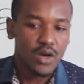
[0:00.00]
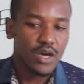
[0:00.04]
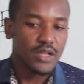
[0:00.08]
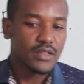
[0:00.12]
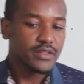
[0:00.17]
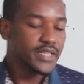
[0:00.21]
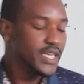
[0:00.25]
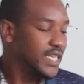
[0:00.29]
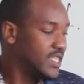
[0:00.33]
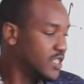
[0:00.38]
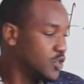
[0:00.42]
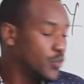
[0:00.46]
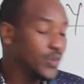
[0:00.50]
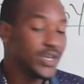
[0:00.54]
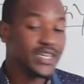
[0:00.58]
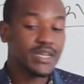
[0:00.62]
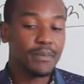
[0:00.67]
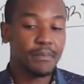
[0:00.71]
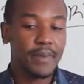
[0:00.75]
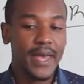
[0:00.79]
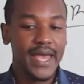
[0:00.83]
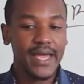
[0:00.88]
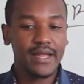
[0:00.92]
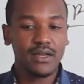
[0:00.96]
This will
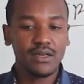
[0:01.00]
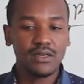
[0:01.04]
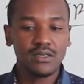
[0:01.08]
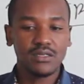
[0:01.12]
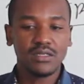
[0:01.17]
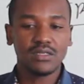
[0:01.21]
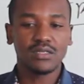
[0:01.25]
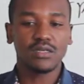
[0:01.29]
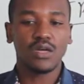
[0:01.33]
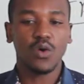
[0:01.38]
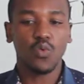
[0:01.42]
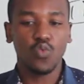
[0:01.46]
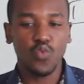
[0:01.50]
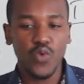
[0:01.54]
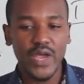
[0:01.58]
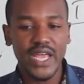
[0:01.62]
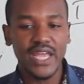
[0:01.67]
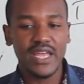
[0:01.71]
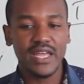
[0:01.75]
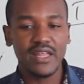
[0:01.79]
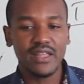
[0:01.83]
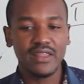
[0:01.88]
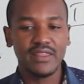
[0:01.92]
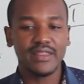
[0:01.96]
depend
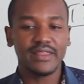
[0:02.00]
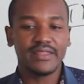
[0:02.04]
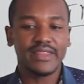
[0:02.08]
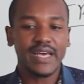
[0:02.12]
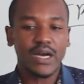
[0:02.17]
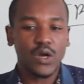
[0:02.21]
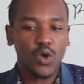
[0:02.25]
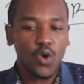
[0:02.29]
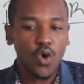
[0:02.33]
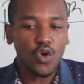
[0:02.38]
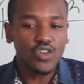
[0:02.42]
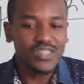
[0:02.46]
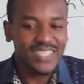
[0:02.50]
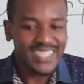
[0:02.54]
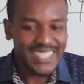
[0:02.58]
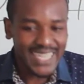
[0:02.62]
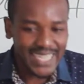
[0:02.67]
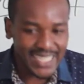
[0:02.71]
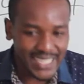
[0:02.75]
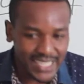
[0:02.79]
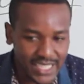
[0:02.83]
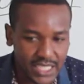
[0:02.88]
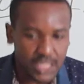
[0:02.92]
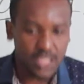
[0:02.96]
with the
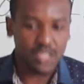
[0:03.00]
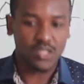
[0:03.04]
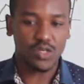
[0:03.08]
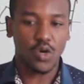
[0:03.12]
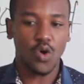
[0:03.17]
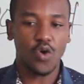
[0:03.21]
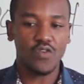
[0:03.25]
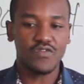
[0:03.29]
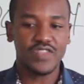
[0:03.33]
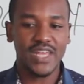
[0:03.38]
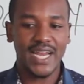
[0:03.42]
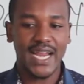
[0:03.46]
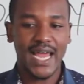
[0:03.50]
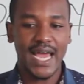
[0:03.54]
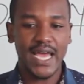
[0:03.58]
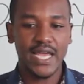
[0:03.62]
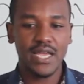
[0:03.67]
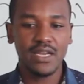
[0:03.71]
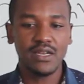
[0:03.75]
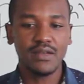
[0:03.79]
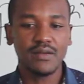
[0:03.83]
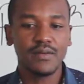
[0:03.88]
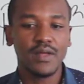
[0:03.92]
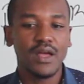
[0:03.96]
context of the
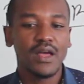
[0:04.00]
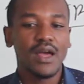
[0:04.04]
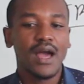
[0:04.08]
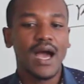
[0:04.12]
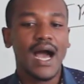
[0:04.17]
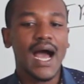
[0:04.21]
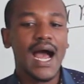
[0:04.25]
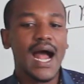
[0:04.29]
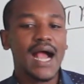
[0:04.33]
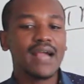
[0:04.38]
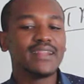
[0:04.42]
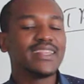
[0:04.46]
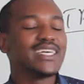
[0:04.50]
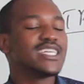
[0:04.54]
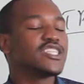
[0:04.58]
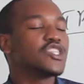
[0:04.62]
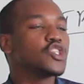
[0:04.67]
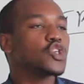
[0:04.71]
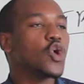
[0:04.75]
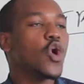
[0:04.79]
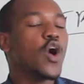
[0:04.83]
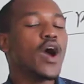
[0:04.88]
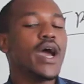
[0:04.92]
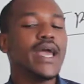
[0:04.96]
line and the
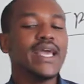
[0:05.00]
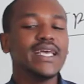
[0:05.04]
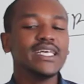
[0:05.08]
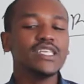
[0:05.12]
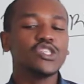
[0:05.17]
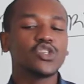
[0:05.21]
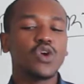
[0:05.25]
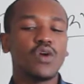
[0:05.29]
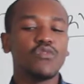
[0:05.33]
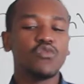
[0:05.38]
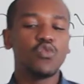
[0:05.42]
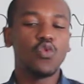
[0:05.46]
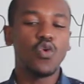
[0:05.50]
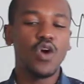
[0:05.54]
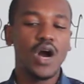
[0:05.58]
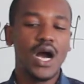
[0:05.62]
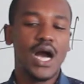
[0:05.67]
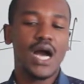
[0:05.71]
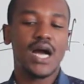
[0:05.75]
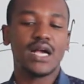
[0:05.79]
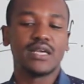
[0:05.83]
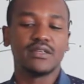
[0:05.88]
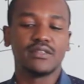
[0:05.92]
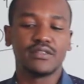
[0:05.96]
choice of
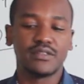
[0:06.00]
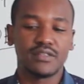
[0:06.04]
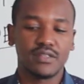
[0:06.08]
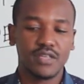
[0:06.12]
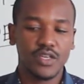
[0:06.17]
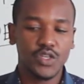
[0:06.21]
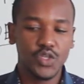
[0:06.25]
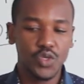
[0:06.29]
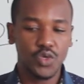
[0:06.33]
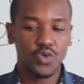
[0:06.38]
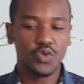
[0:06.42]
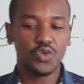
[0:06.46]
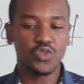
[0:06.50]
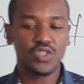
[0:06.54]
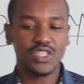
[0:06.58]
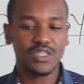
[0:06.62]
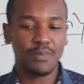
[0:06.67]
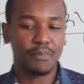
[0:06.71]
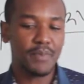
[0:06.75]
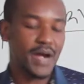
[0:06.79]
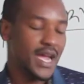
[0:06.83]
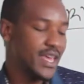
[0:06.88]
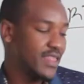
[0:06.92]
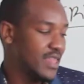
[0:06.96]
words
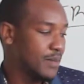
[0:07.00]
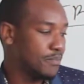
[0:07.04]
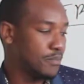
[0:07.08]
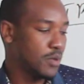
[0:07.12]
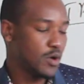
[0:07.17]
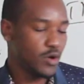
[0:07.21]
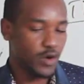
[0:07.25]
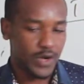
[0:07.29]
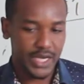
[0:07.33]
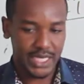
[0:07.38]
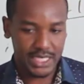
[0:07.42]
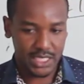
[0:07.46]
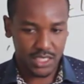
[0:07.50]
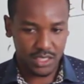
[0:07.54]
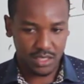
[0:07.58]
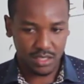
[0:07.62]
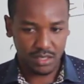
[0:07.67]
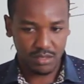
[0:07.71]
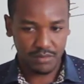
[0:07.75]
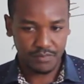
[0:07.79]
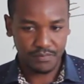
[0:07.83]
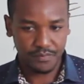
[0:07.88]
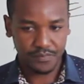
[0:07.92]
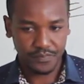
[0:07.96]
used by the poet.
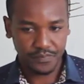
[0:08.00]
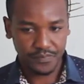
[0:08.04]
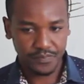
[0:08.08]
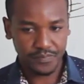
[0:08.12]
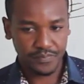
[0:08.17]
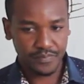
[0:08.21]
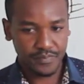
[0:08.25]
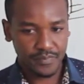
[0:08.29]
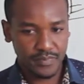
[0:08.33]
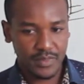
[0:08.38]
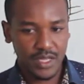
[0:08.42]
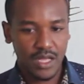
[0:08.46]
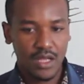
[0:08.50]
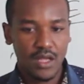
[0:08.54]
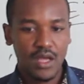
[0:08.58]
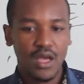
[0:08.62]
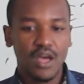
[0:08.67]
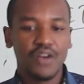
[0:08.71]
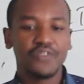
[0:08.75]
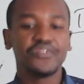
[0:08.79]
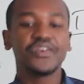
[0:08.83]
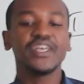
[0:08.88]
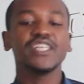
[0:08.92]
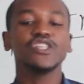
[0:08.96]

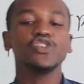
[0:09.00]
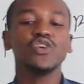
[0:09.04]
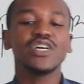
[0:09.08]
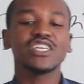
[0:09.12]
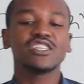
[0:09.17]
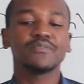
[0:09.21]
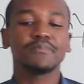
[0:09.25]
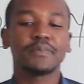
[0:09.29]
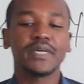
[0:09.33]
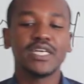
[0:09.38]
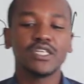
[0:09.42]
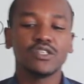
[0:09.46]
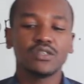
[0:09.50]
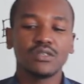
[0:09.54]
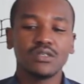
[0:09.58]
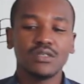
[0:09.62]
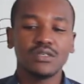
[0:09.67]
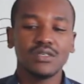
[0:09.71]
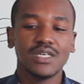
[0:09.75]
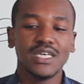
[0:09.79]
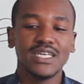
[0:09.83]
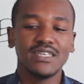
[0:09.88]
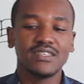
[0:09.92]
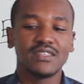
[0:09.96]
Facial expression
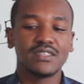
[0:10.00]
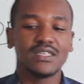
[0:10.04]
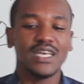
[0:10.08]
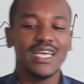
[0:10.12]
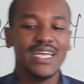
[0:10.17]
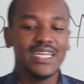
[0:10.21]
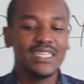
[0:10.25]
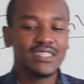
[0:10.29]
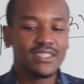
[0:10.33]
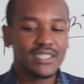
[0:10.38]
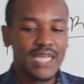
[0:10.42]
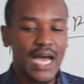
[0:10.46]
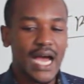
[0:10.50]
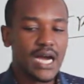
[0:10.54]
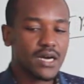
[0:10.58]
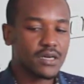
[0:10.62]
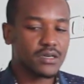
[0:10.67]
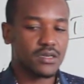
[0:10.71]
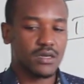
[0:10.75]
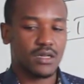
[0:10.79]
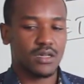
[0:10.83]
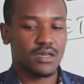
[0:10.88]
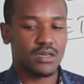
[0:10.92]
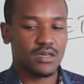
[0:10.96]
is
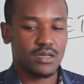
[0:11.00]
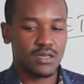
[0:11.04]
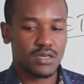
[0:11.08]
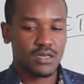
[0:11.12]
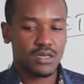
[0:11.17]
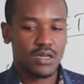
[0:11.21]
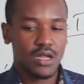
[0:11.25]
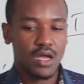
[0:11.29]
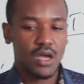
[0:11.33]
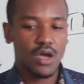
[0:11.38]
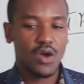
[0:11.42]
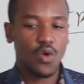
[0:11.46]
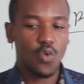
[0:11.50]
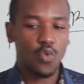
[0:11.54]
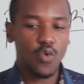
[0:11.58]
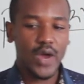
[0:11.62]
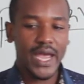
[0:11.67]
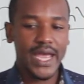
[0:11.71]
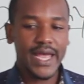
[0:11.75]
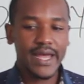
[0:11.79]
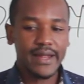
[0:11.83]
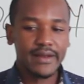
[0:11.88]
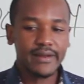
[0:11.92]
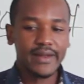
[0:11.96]
integral
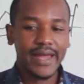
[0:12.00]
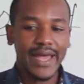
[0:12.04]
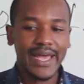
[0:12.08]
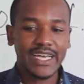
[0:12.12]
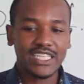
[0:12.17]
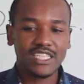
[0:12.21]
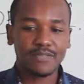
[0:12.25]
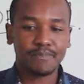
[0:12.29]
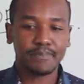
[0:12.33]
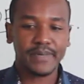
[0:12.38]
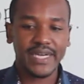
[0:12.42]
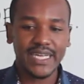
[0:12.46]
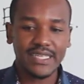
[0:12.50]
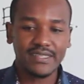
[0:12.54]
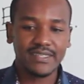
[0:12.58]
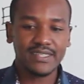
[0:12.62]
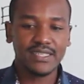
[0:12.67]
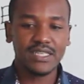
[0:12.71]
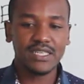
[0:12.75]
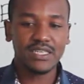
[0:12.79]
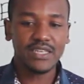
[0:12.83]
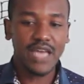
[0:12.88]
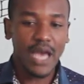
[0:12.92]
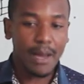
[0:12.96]
when
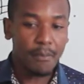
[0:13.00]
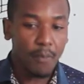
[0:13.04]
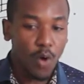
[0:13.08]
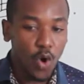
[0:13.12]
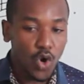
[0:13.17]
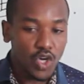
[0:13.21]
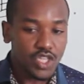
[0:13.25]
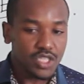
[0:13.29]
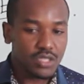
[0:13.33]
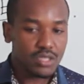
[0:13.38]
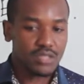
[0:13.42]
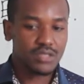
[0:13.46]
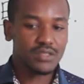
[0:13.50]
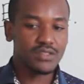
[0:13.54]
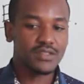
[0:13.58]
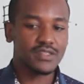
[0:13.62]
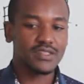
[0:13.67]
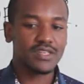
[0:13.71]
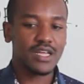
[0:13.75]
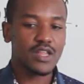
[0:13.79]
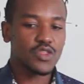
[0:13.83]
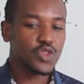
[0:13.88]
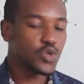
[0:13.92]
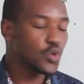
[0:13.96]
expressing
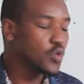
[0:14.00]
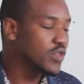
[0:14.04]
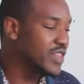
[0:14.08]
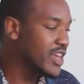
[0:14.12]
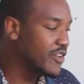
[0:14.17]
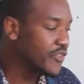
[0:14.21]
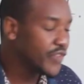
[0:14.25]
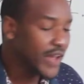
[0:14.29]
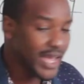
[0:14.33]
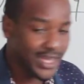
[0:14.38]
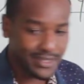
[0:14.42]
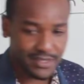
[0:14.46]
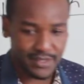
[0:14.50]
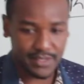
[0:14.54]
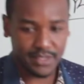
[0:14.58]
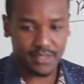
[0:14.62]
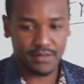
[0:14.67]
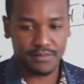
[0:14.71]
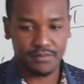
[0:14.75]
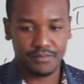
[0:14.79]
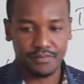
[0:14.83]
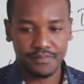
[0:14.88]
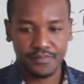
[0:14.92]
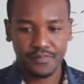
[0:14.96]
emotions through the face.